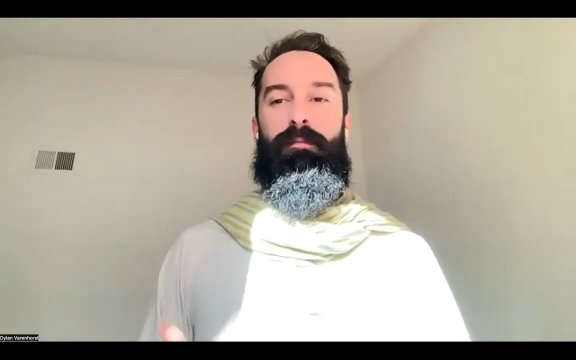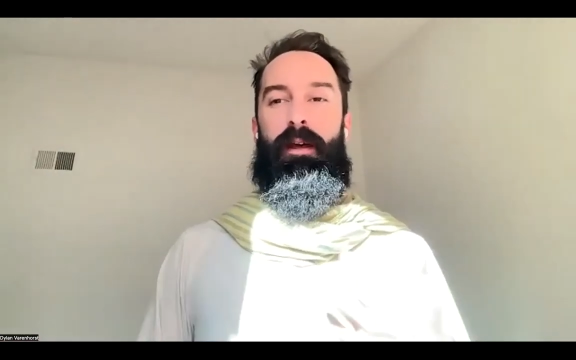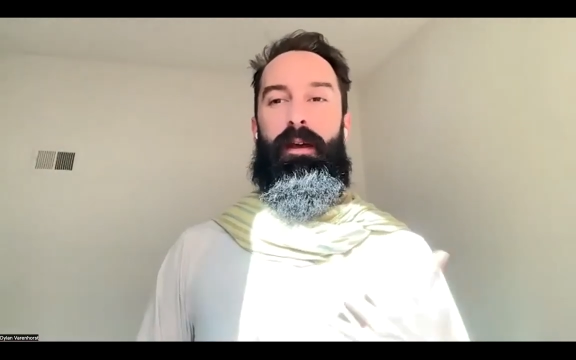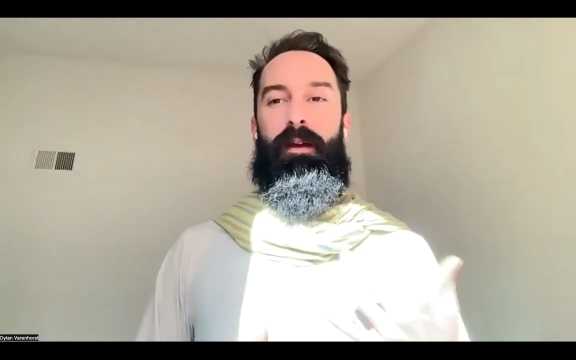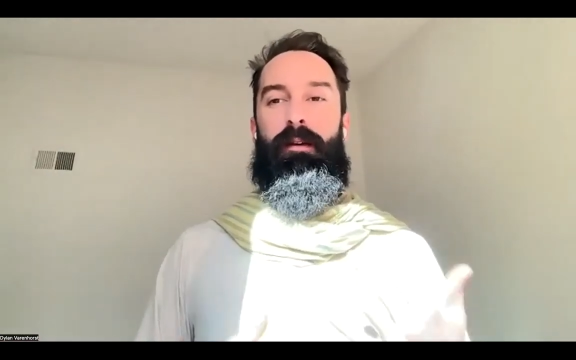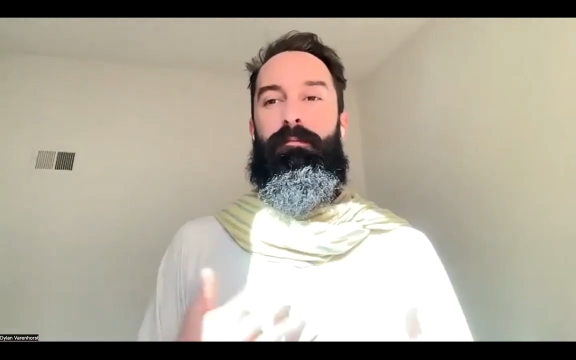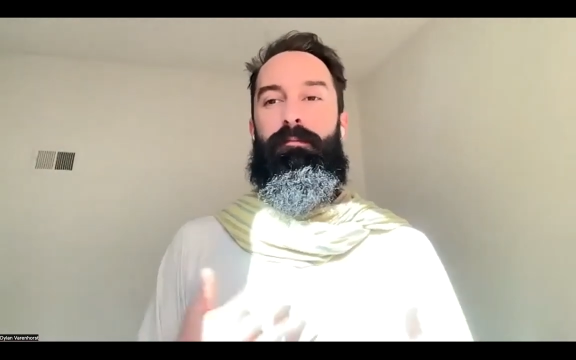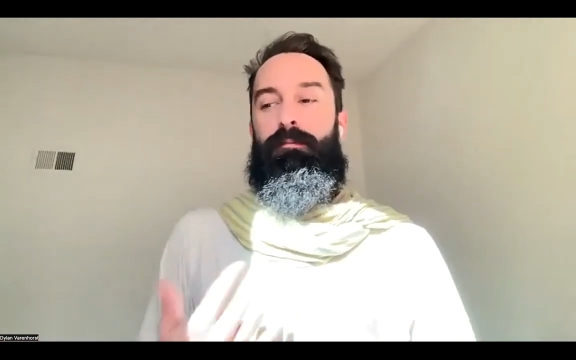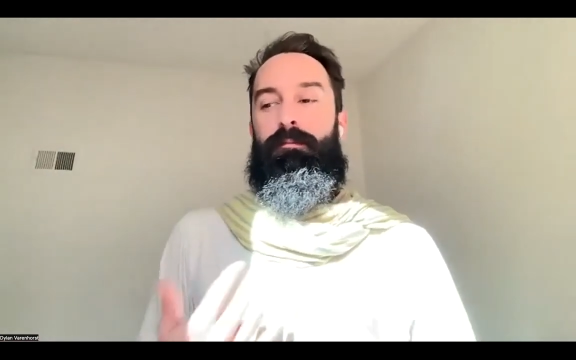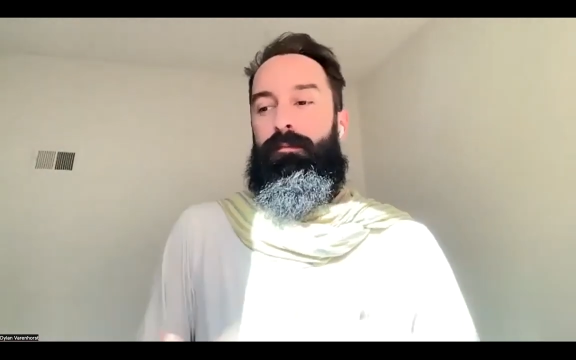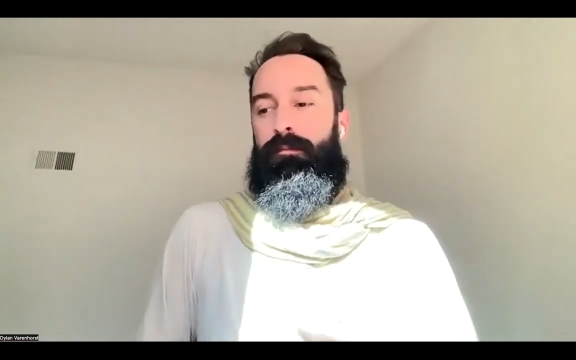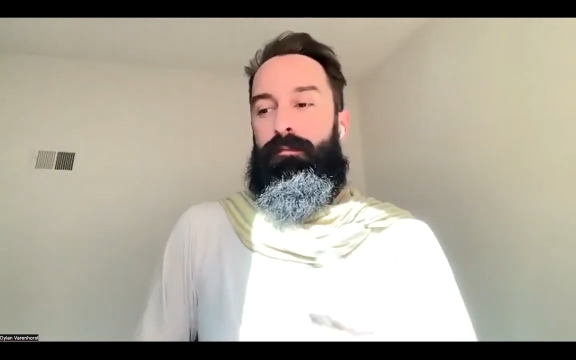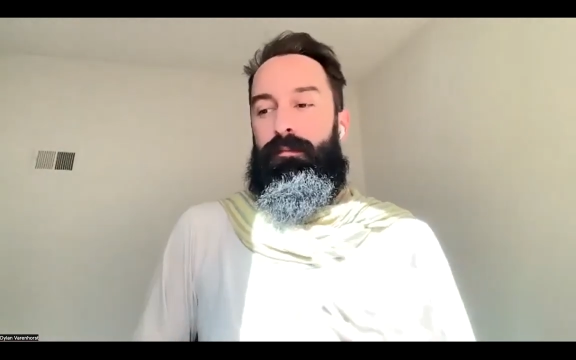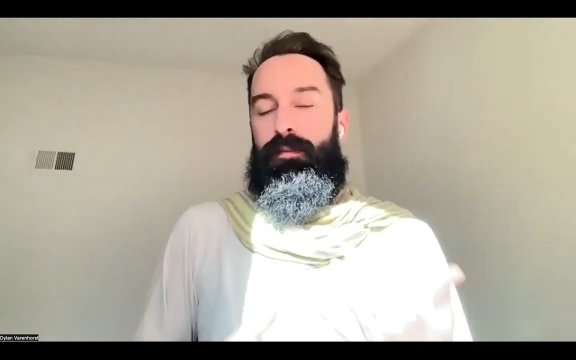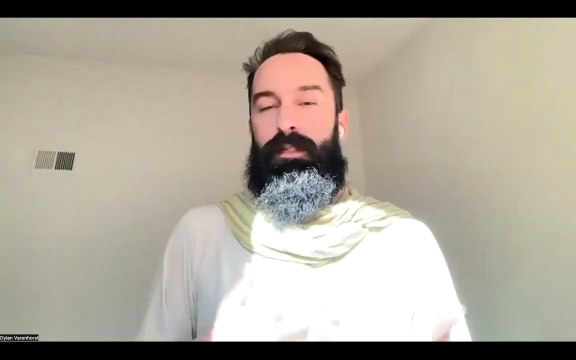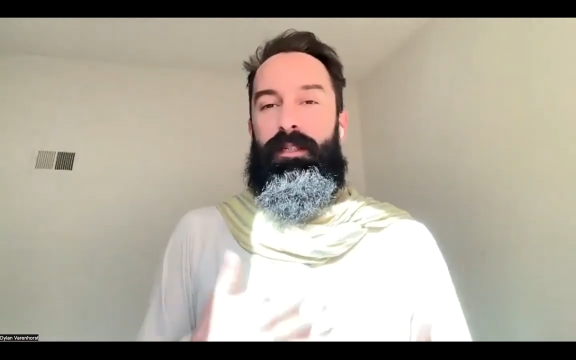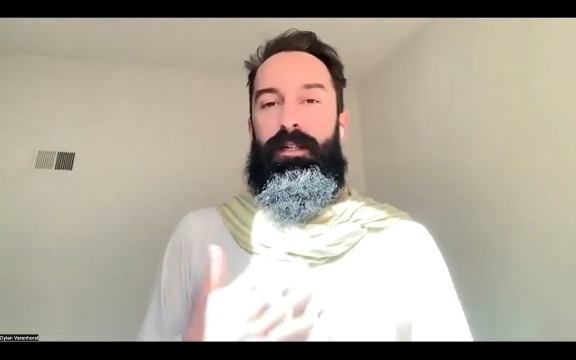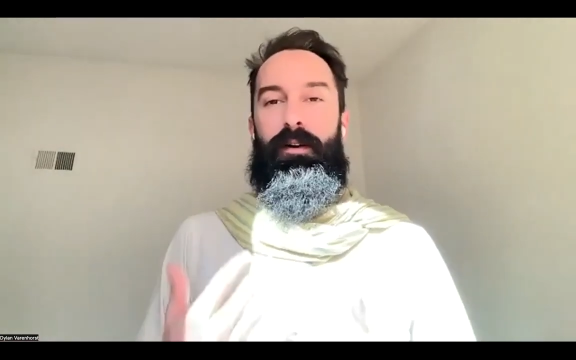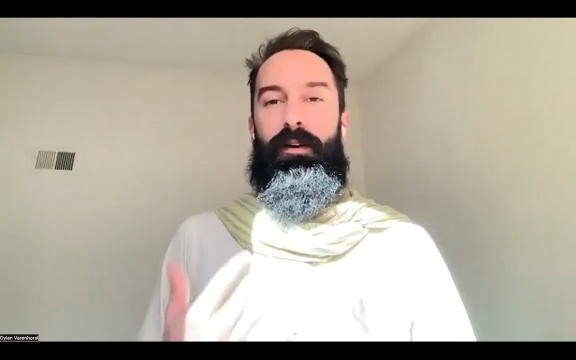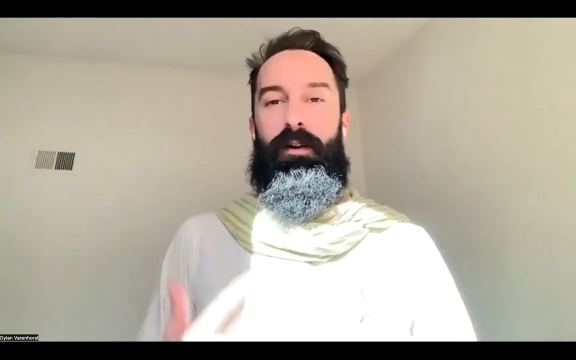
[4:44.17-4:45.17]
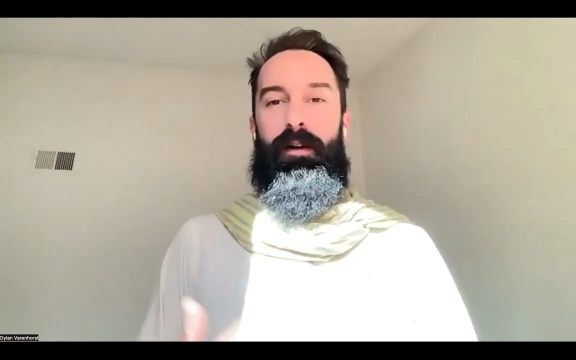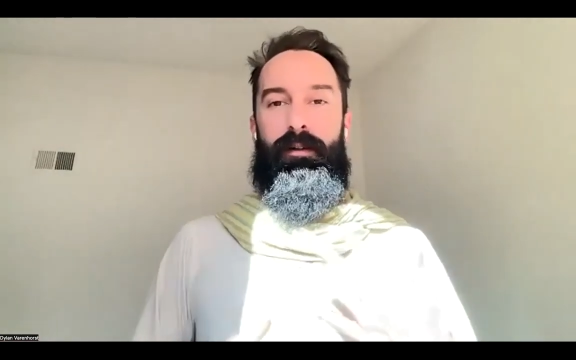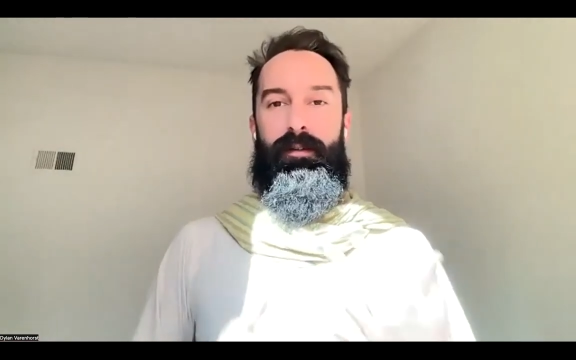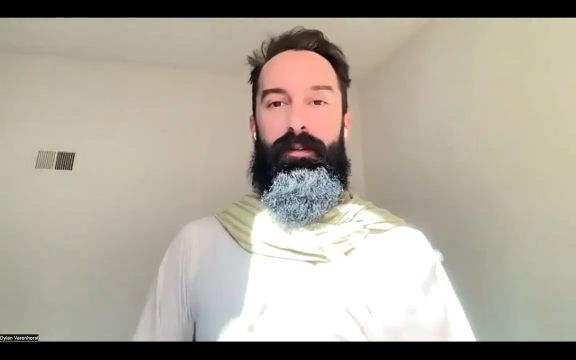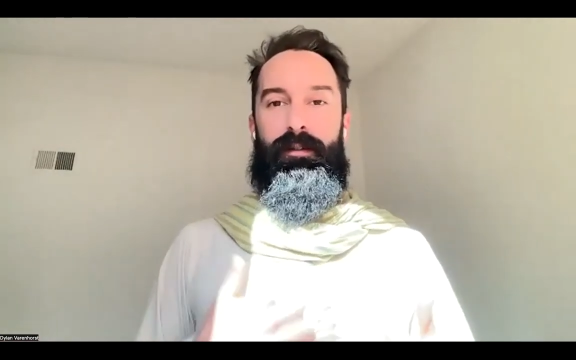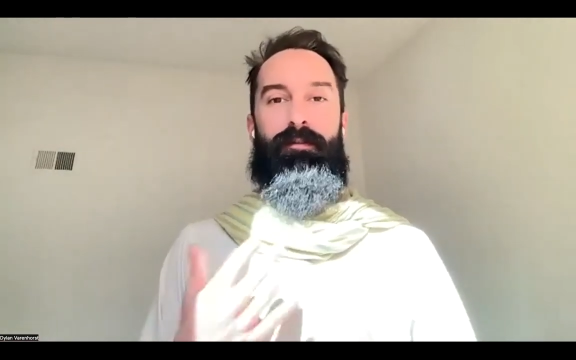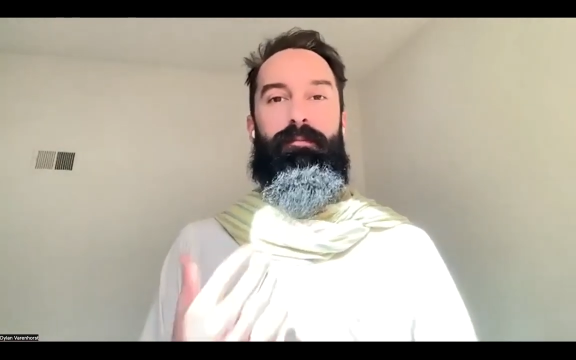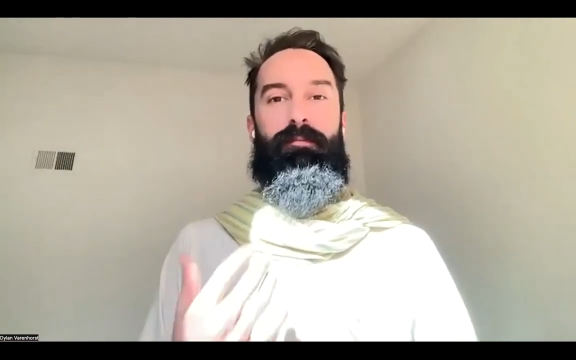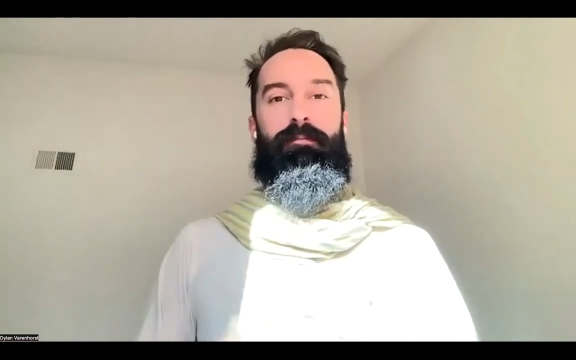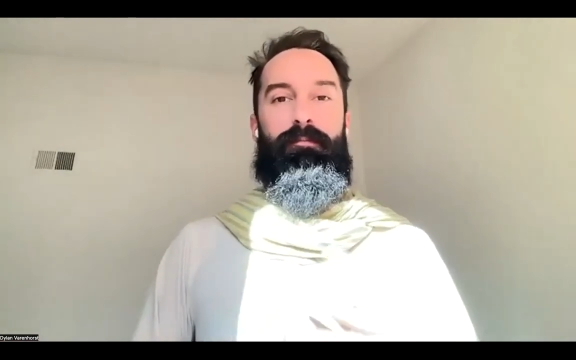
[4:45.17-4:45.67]
like
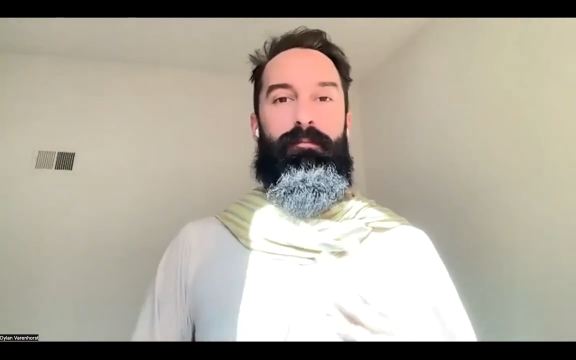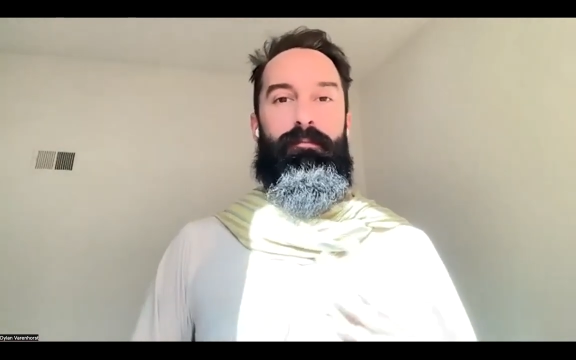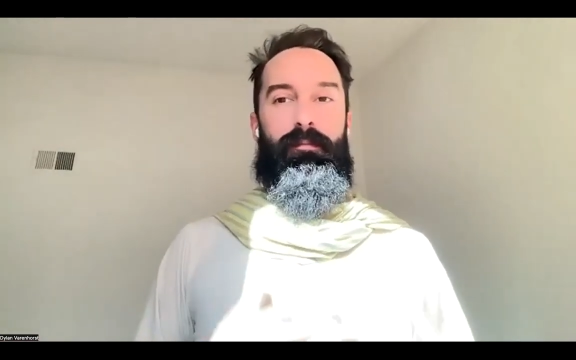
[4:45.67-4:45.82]
serious